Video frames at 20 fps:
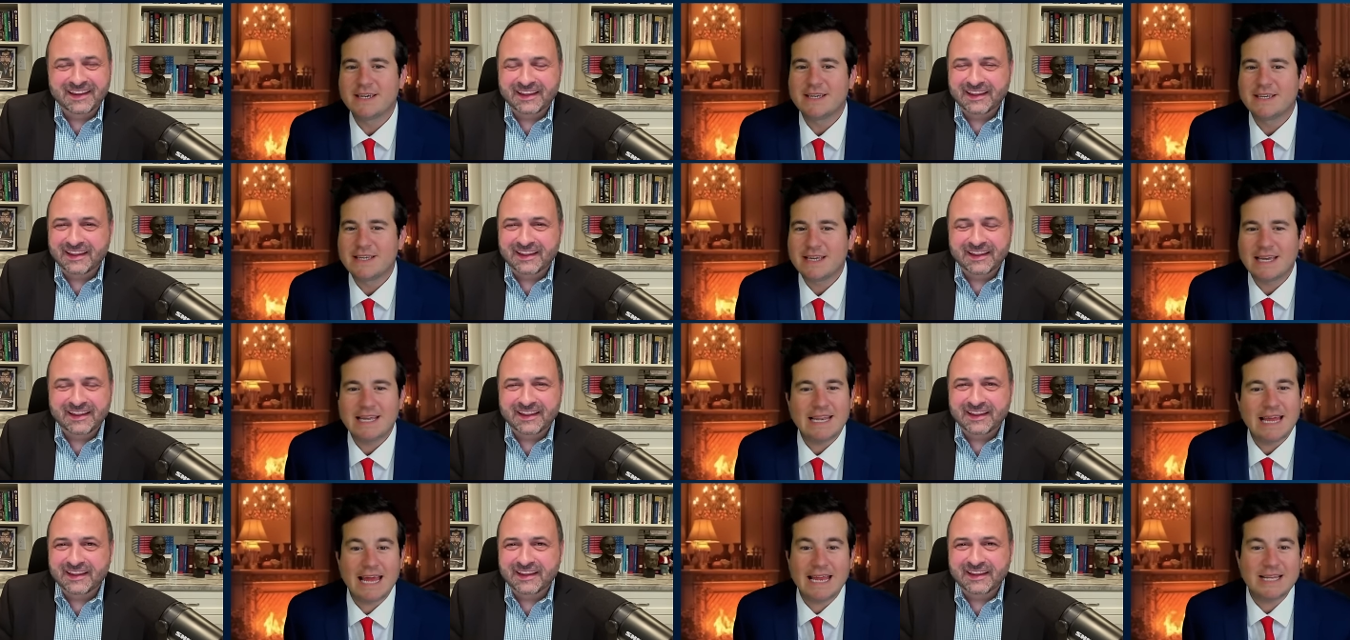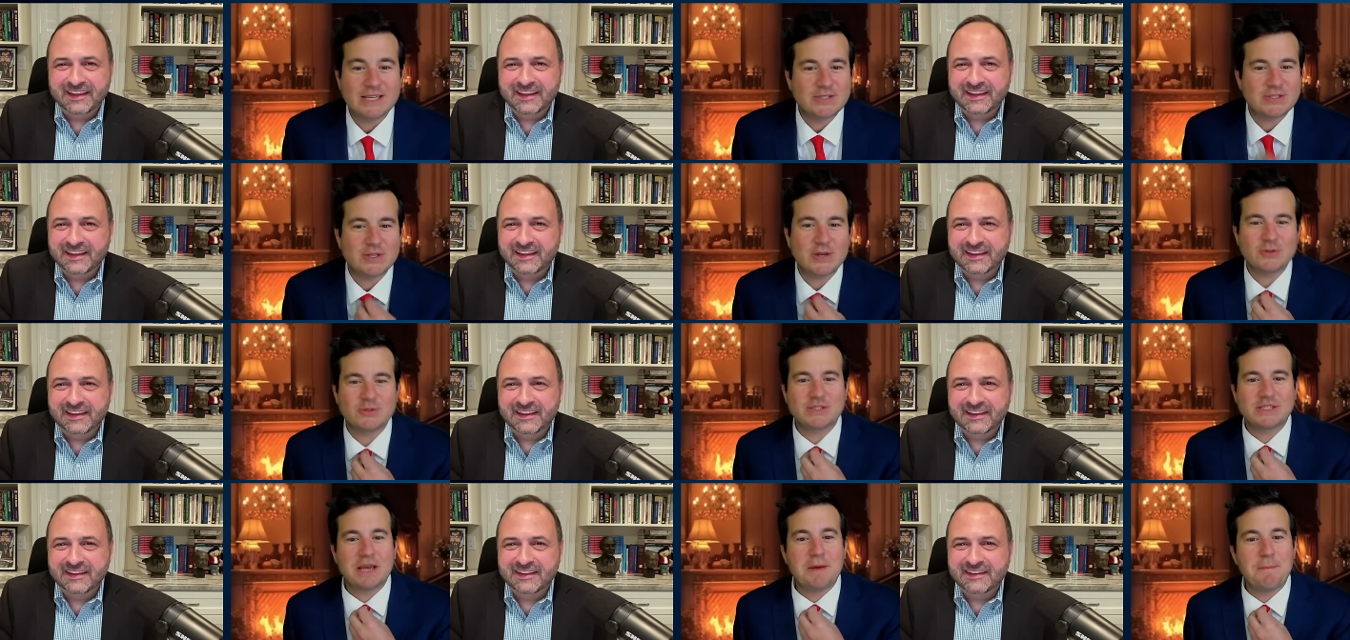Speaker 1: and, and it's so
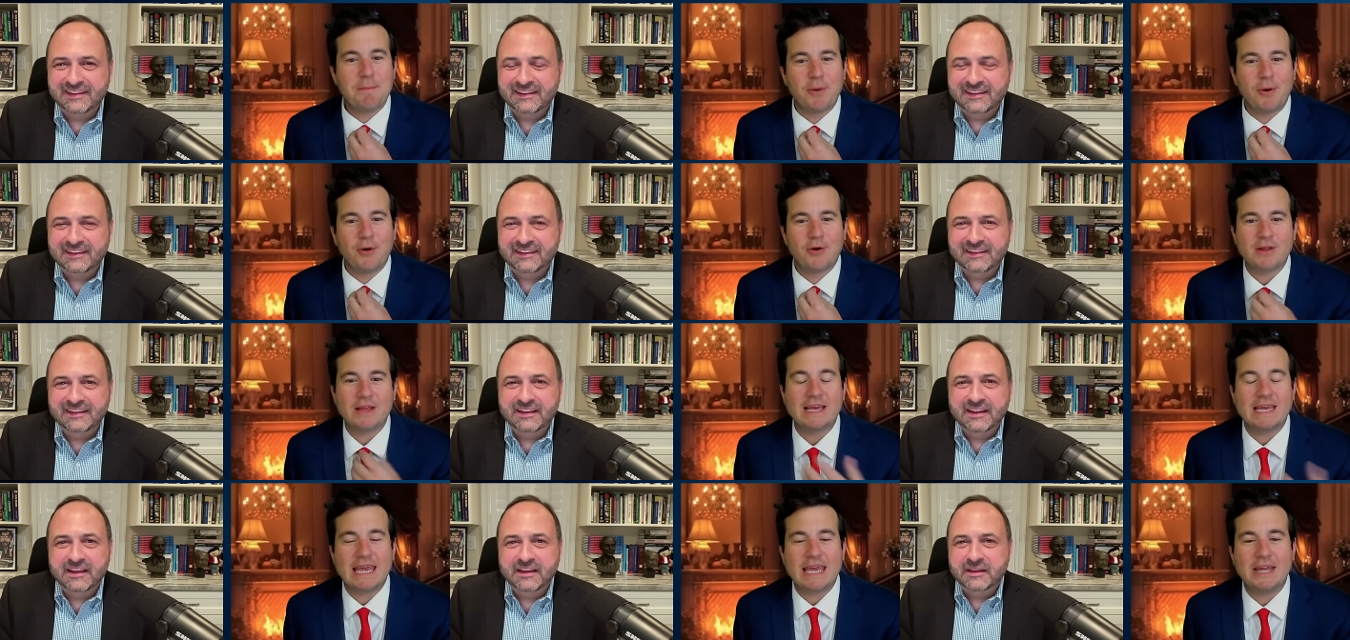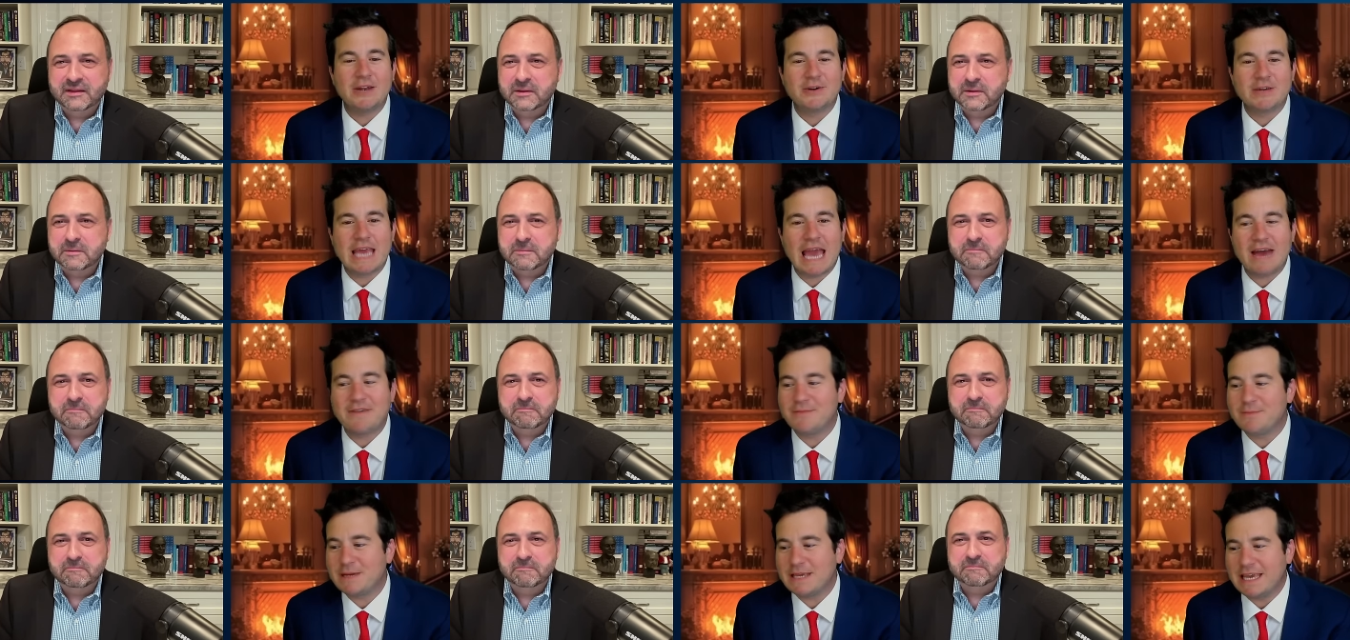simple. Like, you know,
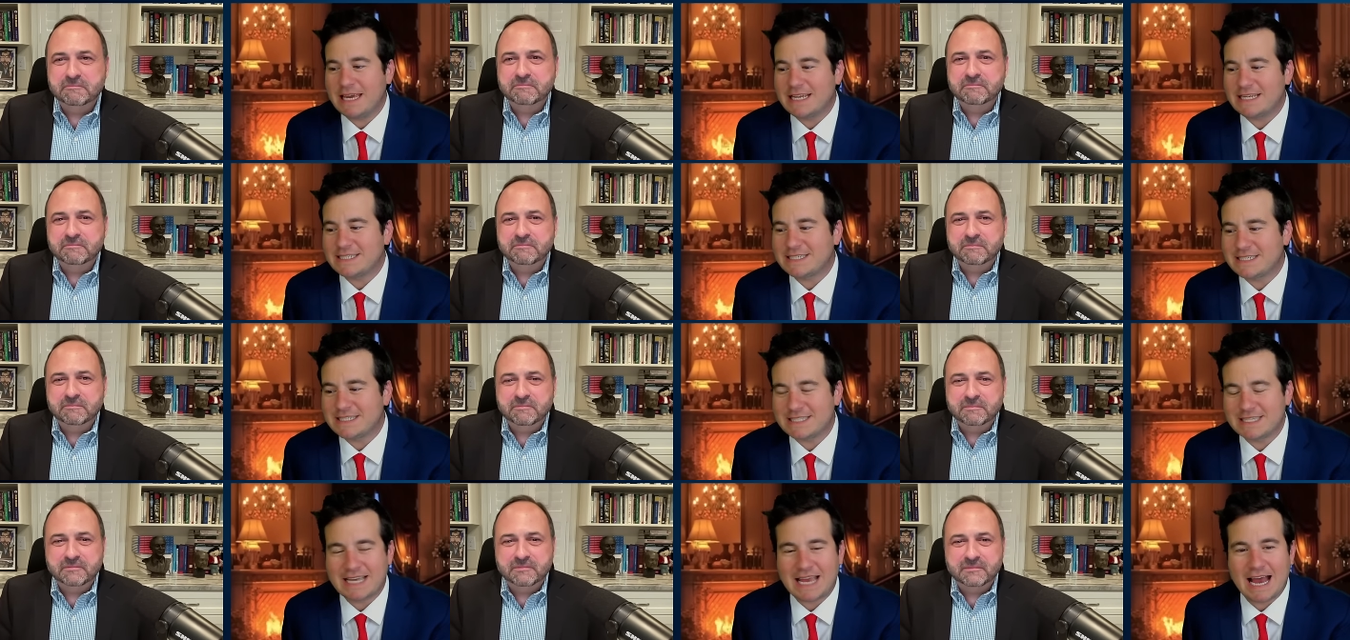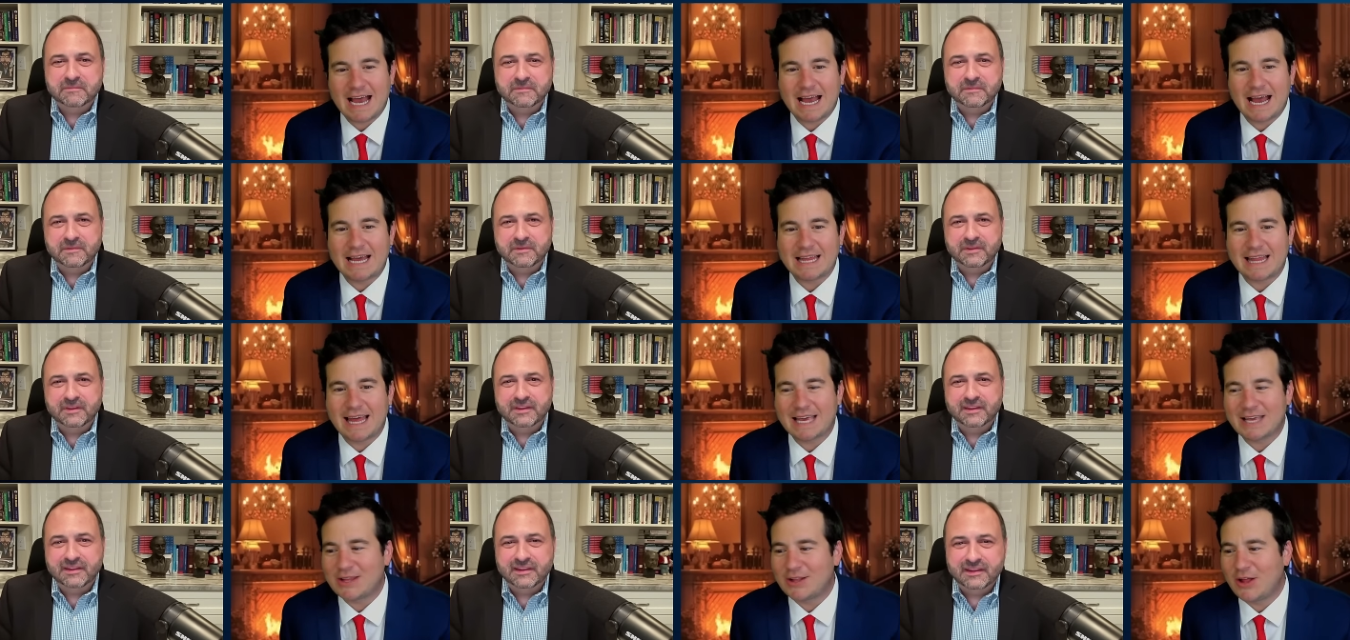Gavin McInnes is a guy I
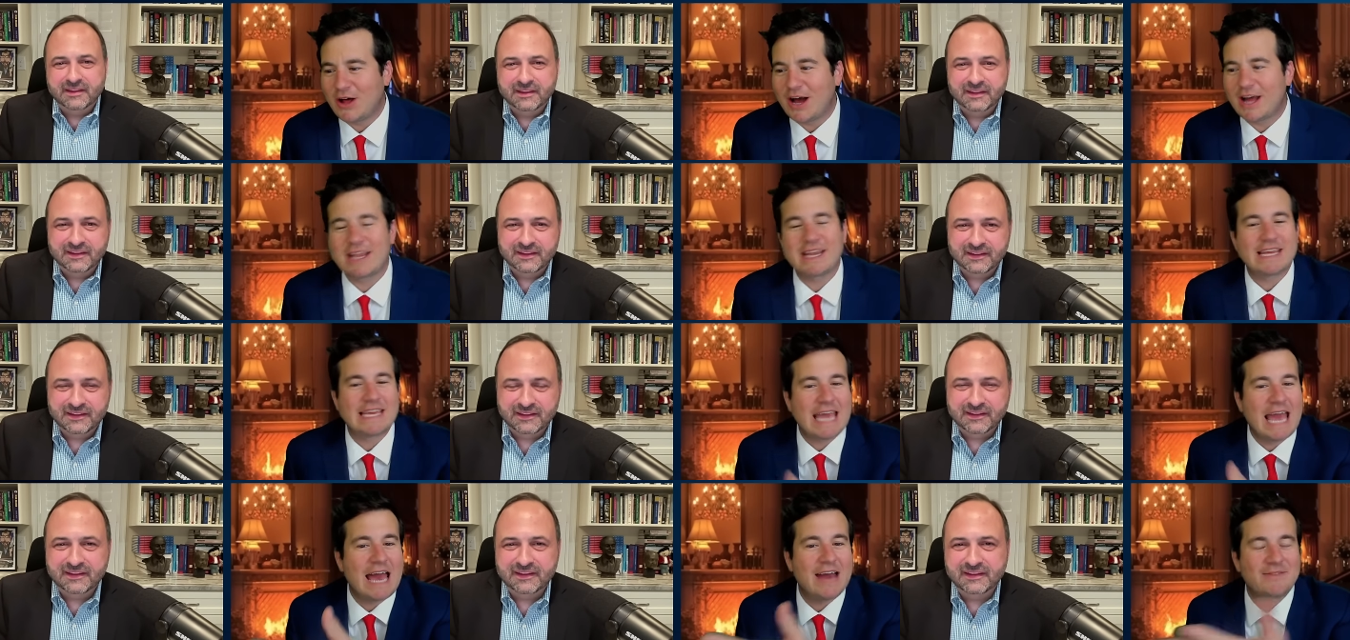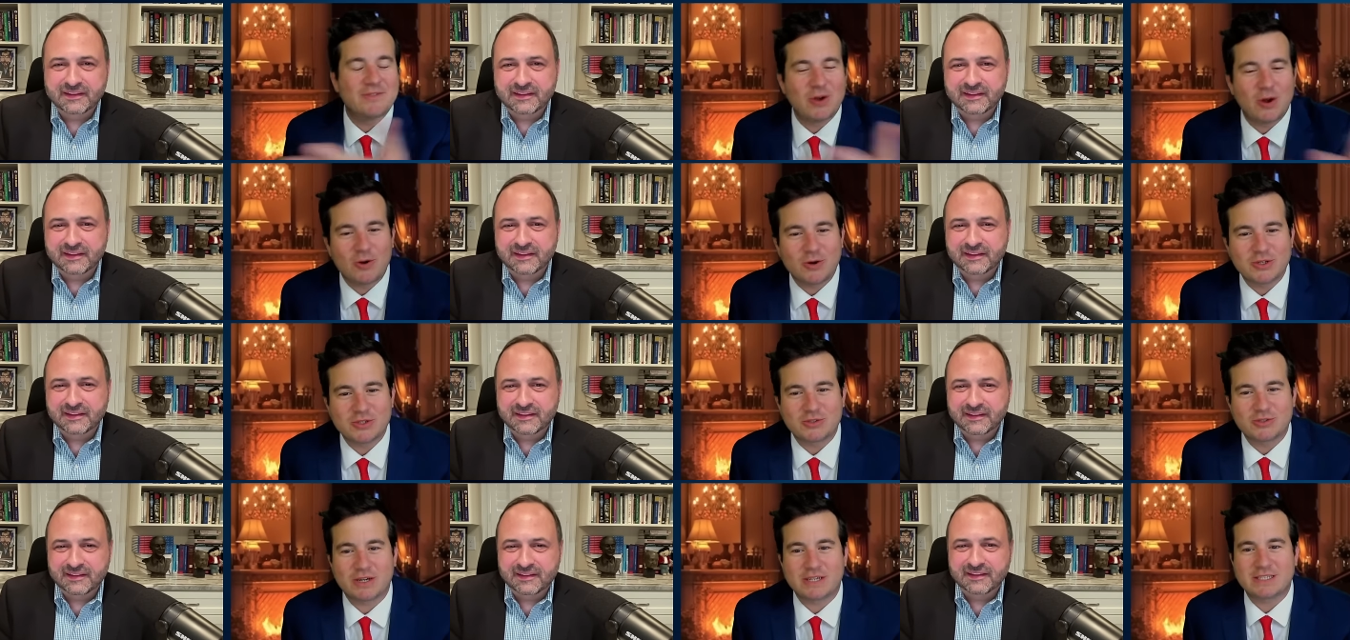like a lot, and Gavin always
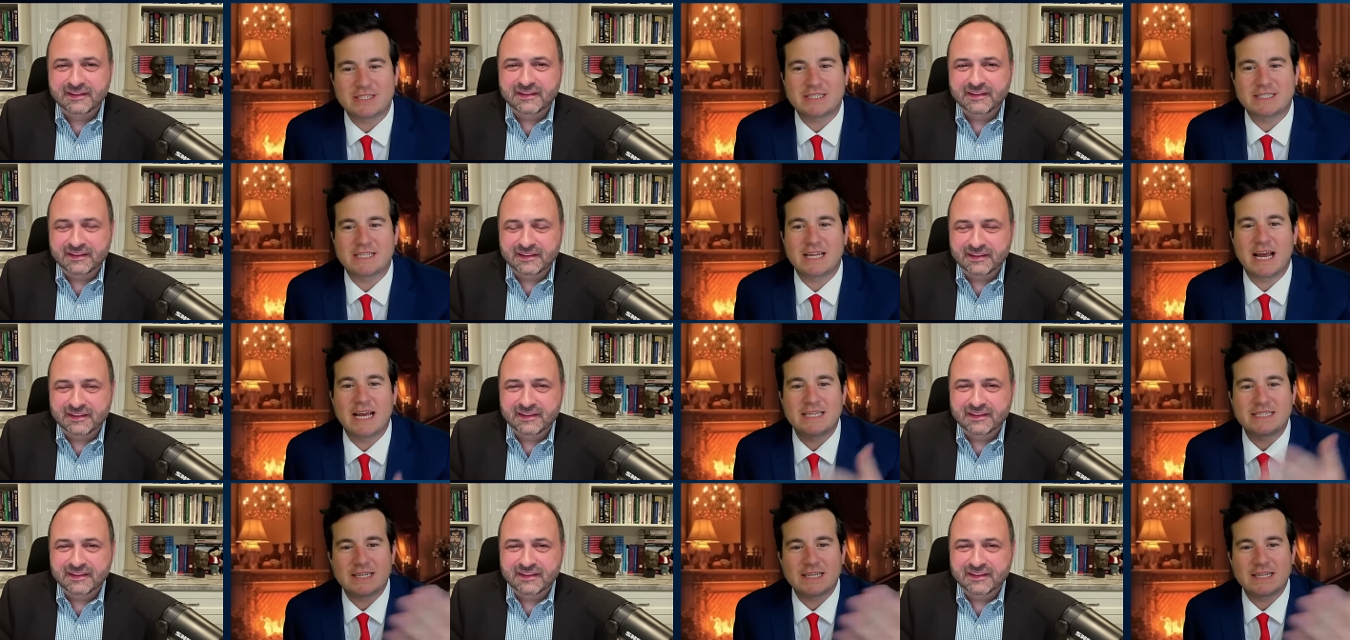dresses nice.